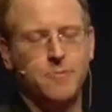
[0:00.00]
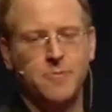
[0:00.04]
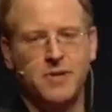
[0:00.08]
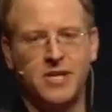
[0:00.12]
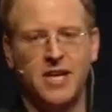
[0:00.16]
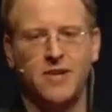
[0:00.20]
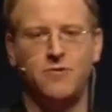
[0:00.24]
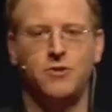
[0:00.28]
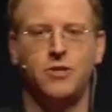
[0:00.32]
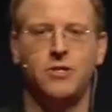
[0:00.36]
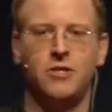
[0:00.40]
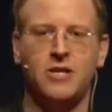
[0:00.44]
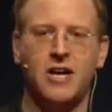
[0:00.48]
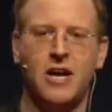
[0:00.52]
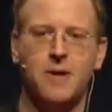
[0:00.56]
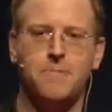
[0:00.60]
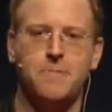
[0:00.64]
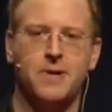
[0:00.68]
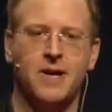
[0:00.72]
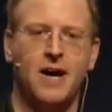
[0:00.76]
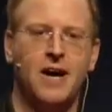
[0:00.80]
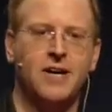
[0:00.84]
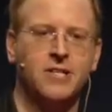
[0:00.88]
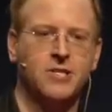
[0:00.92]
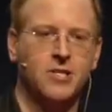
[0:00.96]
that gives you the
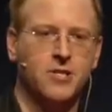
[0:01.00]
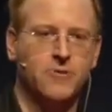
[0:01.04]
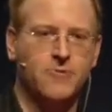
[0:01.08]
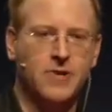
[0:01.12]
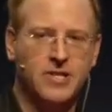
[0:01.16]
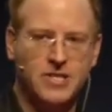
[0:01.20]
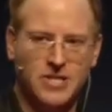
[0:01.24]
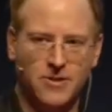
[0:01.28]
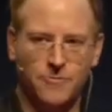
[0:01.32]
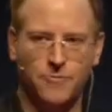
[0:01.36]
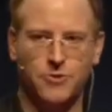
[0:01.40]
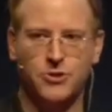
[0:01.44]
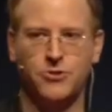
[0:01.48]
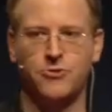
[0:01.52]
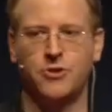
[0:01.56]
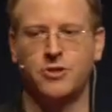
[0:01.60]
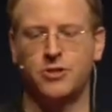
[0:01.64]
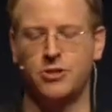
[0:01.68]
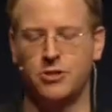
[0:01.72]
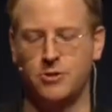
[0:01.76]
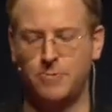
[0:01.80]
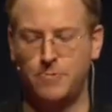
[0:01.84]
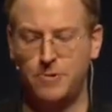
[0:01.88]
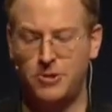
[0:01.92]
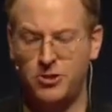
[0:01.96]
APIs and the REST infrastructure
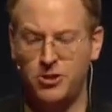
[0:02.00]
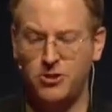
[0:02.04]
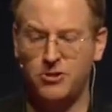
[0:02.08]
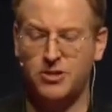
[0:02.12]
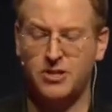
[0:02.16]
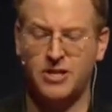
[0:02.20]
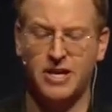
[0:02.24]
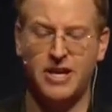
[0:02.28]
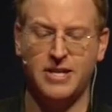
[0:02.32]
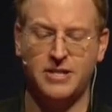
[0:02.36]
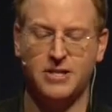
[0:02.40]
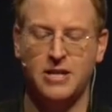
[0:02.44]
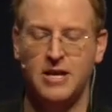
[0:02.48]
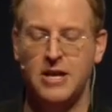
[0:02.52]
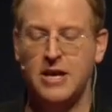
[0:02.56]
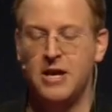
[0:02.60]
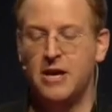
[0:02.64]
to produce that.